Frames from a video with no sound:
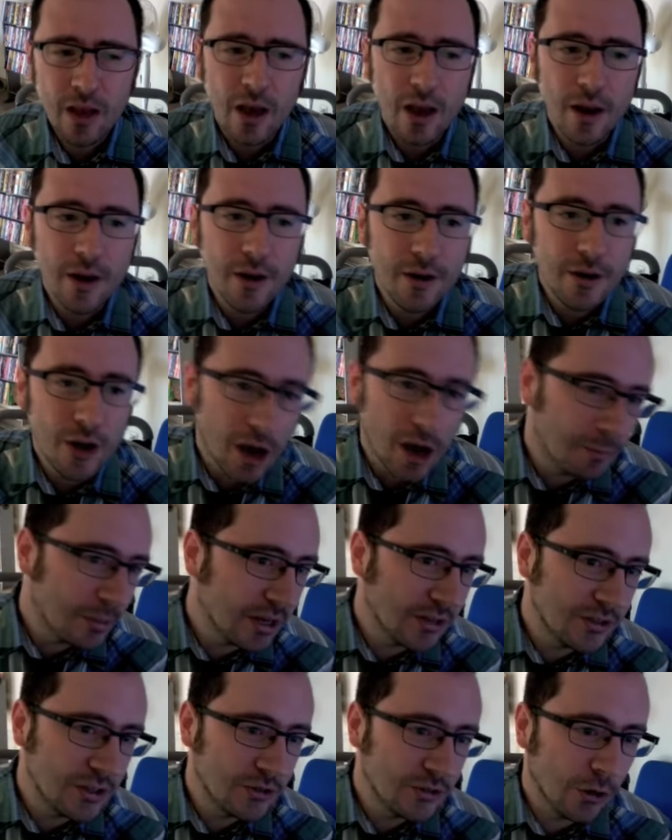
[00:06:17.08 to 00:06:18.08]
not
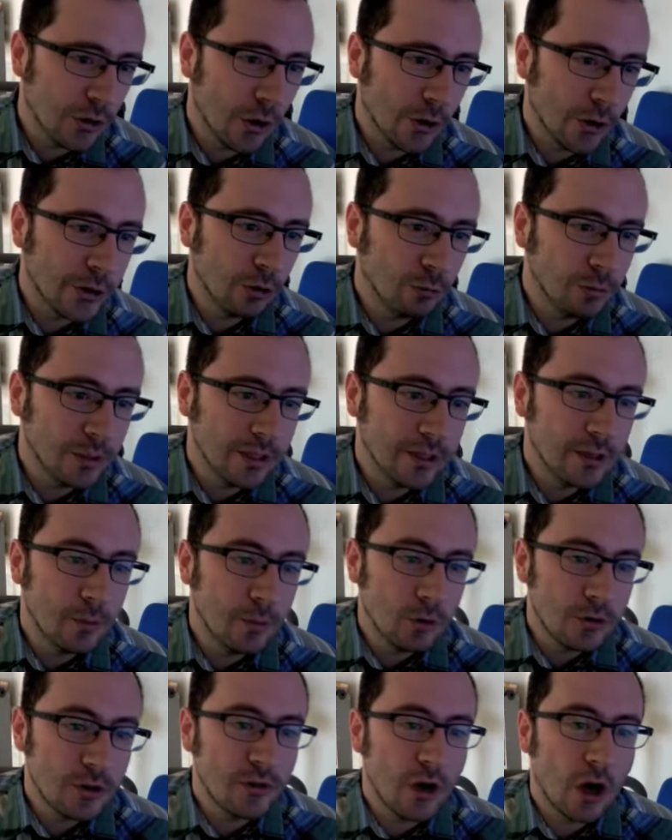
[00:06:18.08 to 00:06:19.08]
because it's arguably the
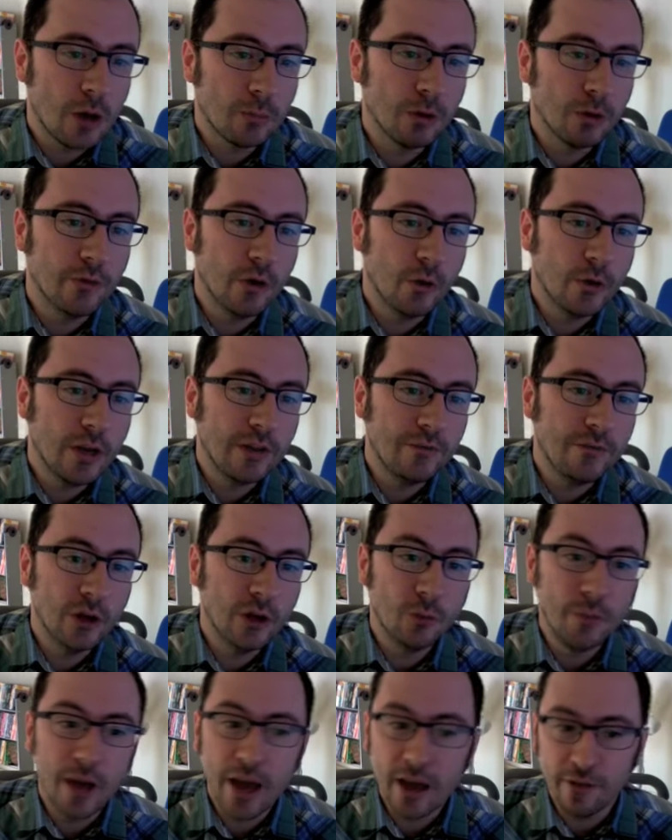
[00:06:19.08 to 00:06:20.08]
most thought-provoking
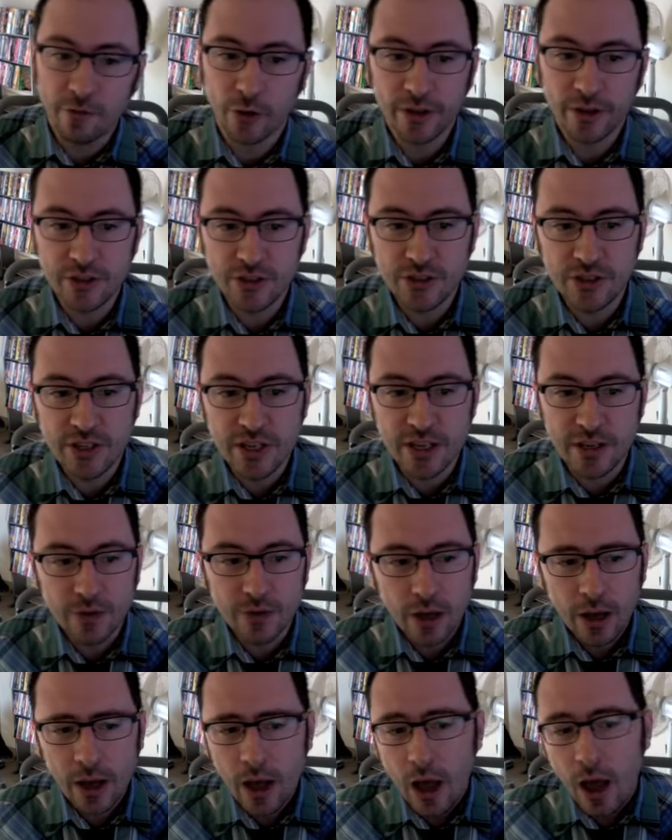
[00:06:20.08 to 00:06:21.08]
film ever conceived,
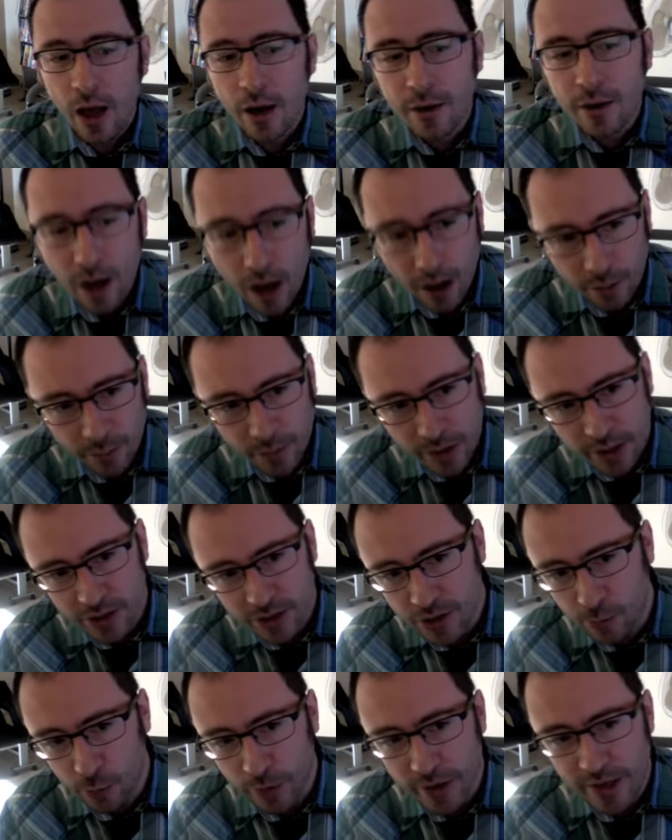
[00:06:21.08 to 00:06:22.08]
not because
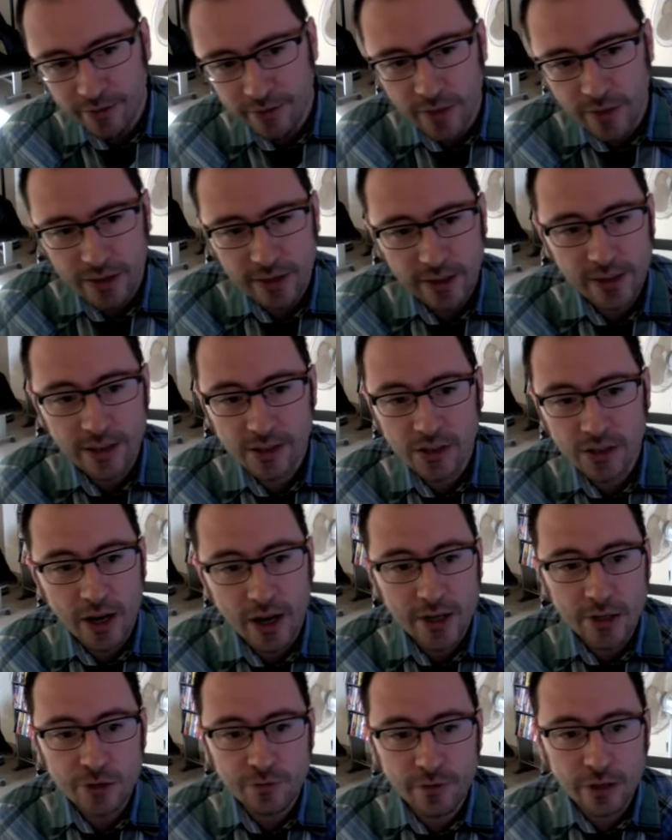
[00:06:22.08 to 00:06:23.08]
it reinvented the
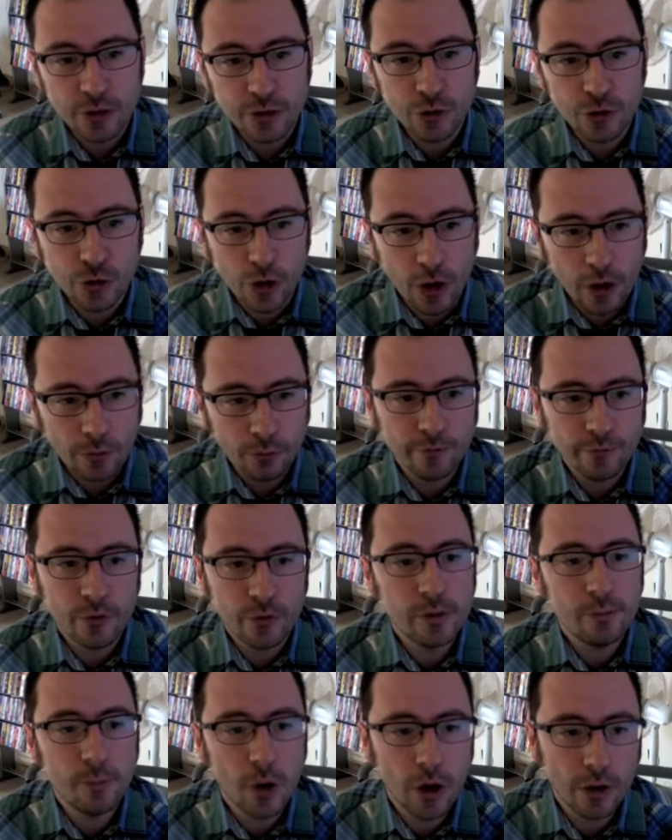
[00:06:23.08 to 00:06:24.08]
science fiction genre for
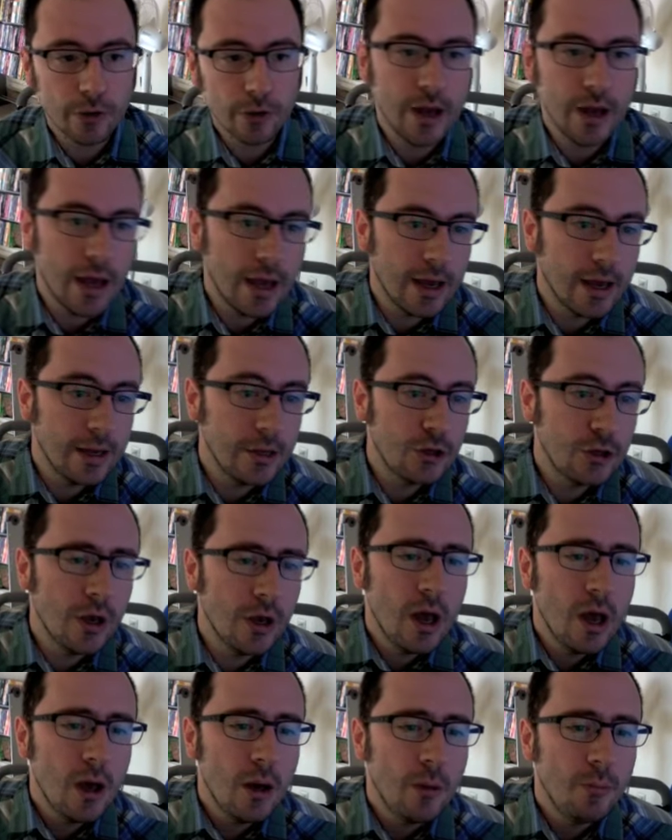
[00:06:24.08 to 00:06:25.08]
the modern age,
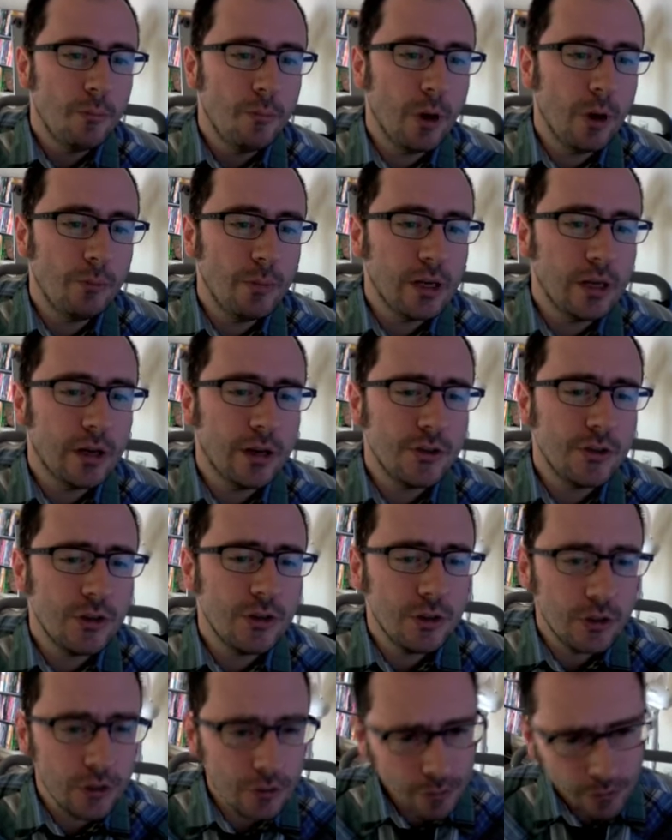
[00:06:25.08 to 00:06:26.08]
but
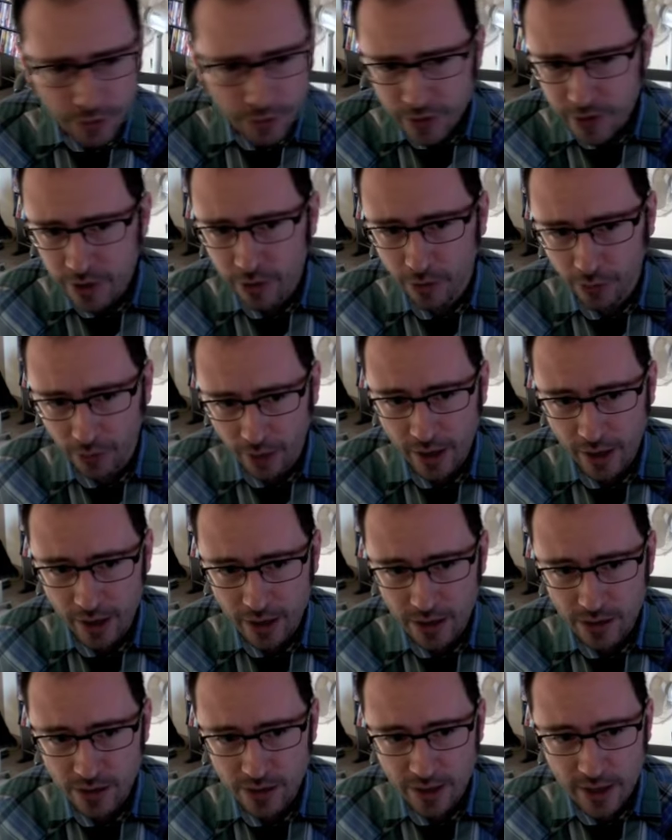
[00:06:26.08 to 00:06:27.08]
because you
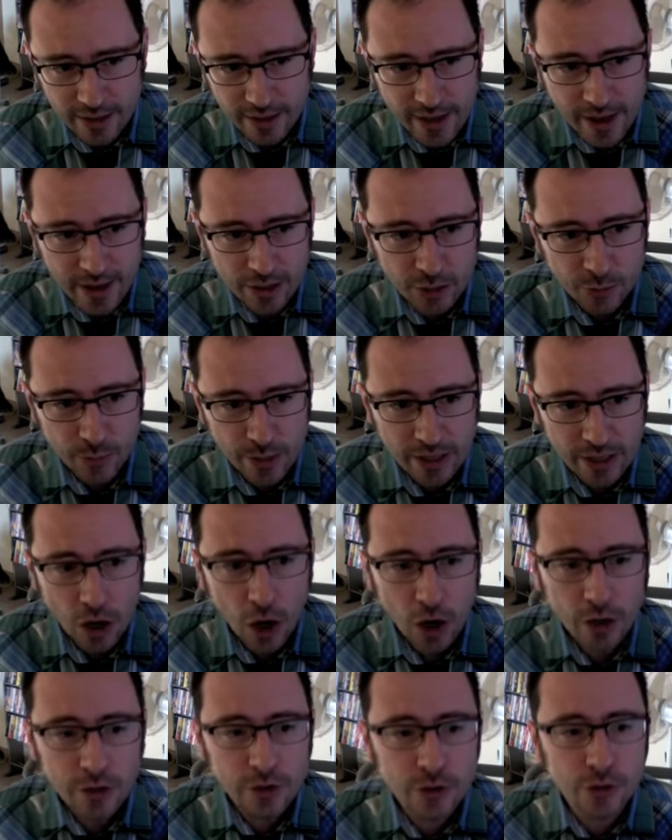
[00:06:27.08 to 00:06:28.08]
theorize that it has been
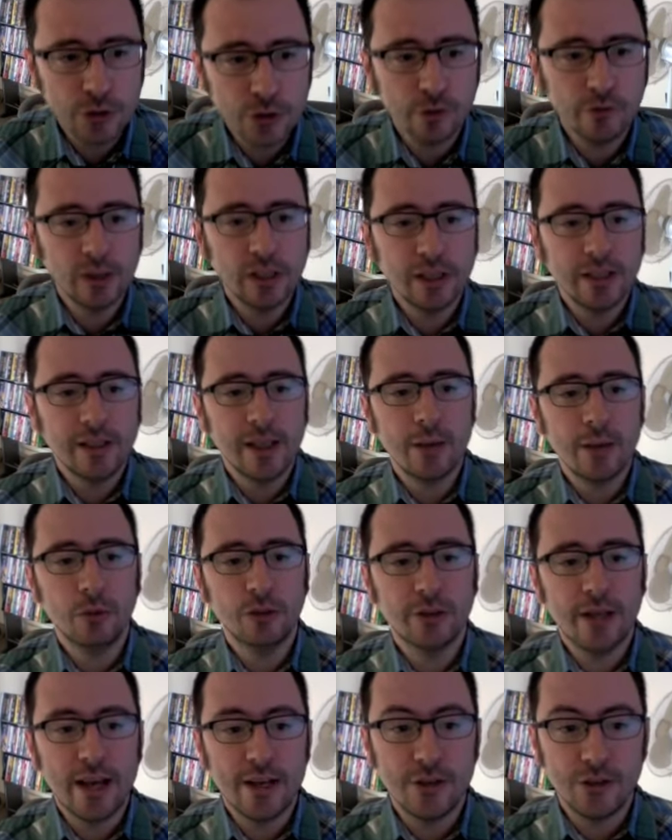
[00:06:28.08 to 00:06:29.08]
undeservedly labeled
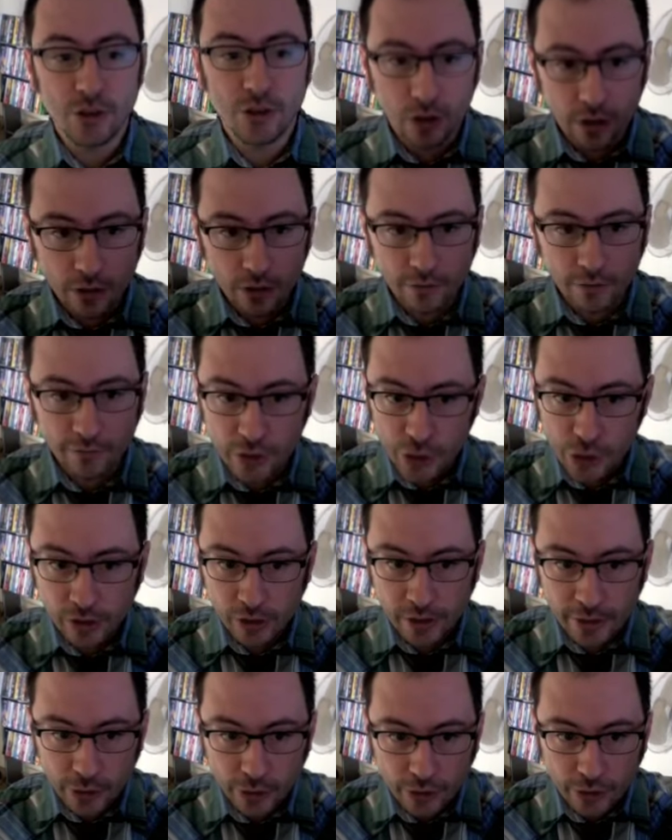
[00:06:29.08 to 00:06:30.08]
as officially
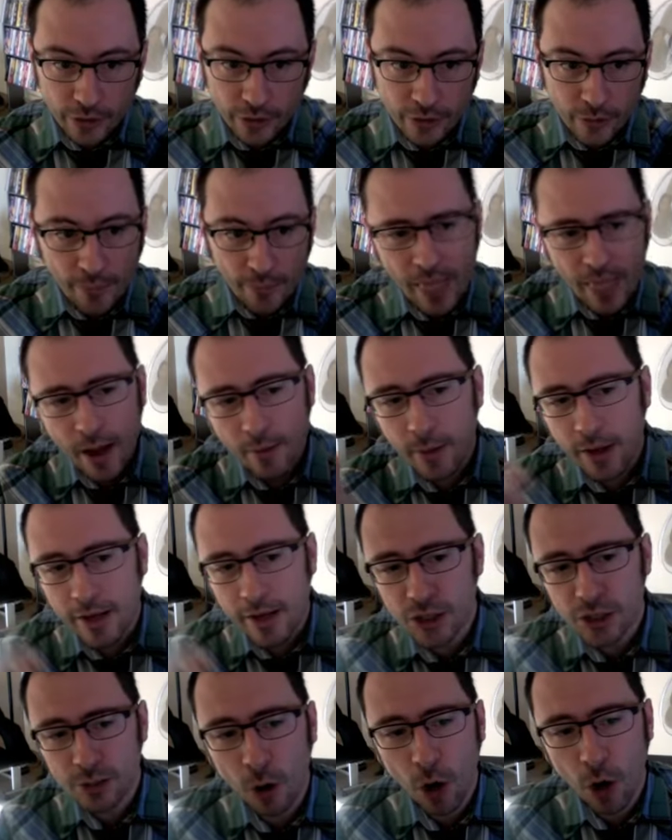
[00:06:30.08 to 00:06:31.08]
good by a
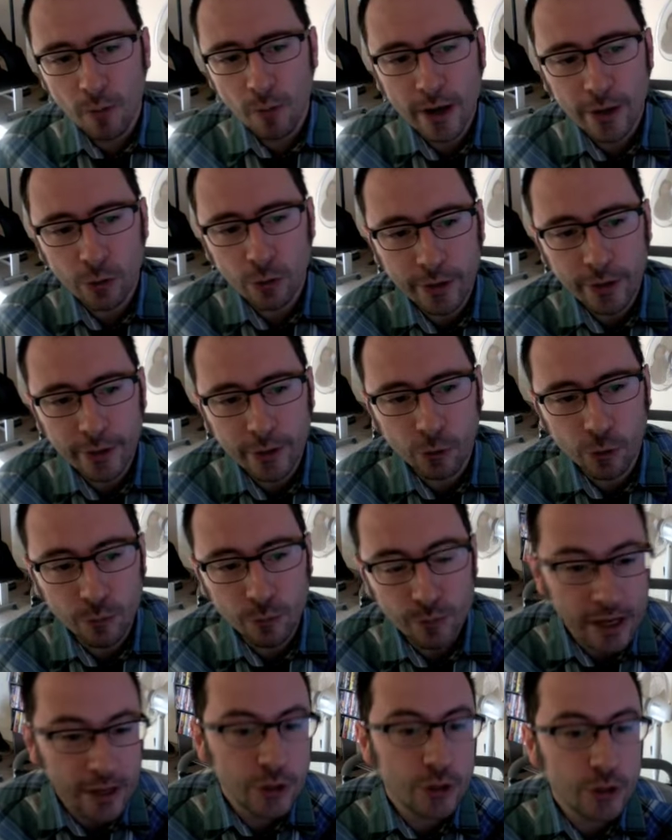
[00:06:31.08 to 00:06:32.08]
small minority group
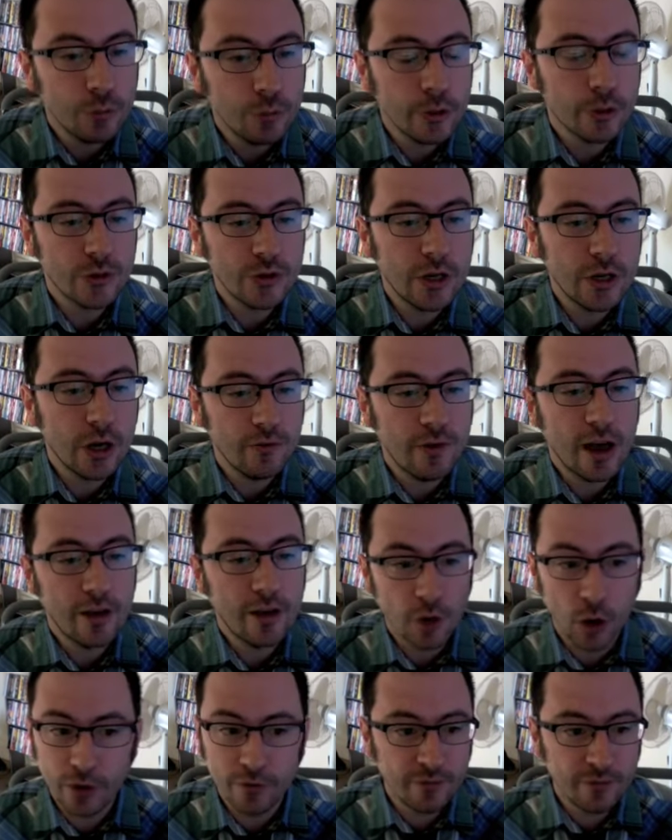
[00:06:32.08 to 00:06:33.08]
that you yourself have
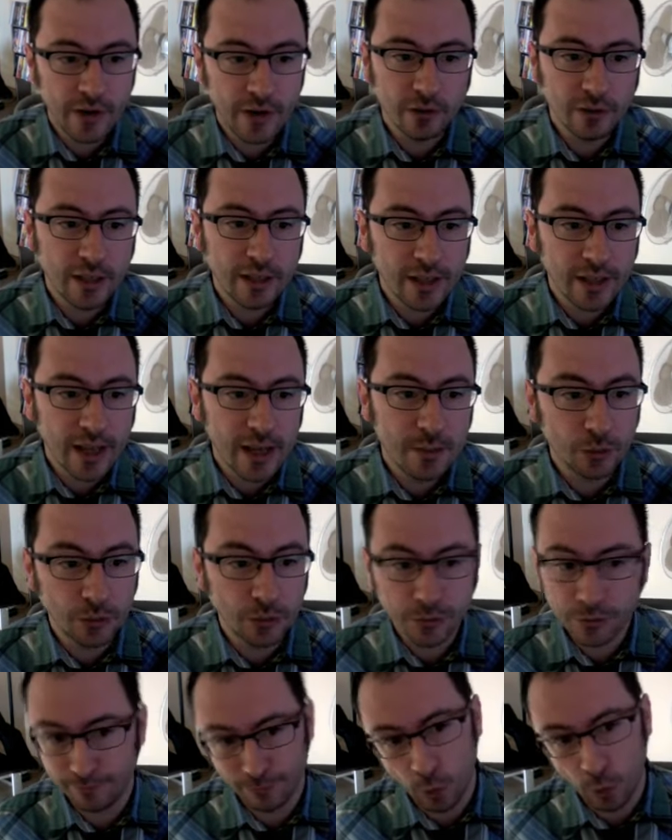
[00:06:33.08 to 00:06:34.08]
unfairly
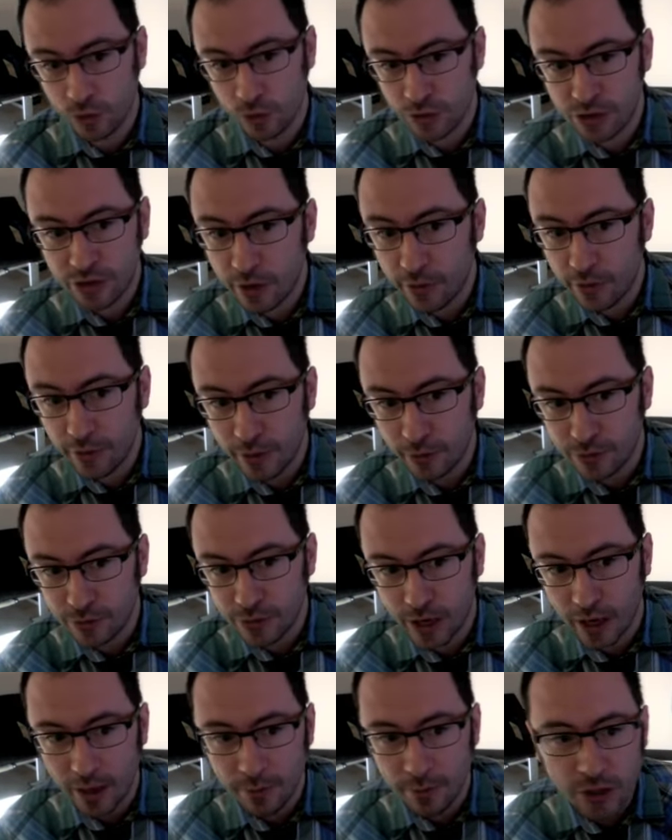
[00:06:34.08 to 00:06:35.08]
labeled or
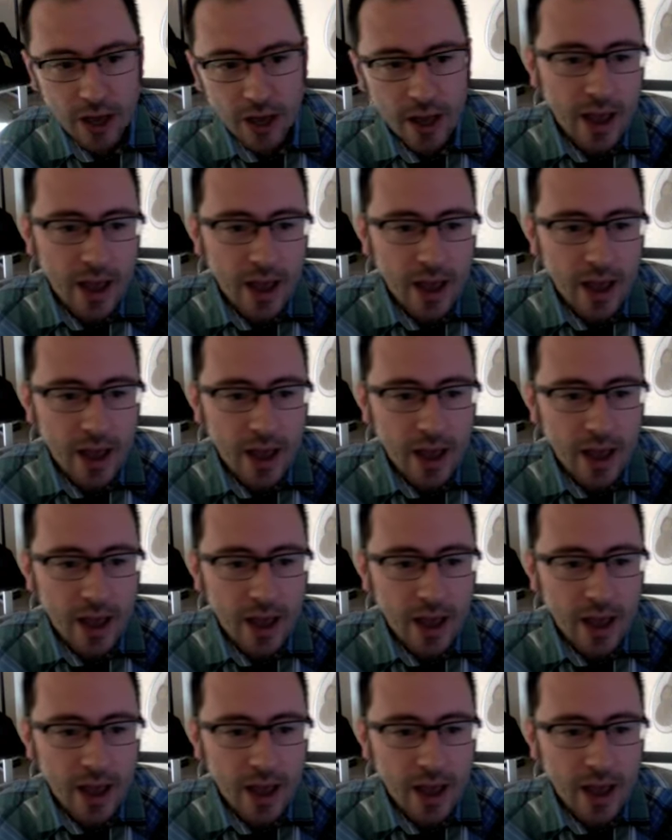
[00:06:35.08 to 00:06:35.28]
stereotyped,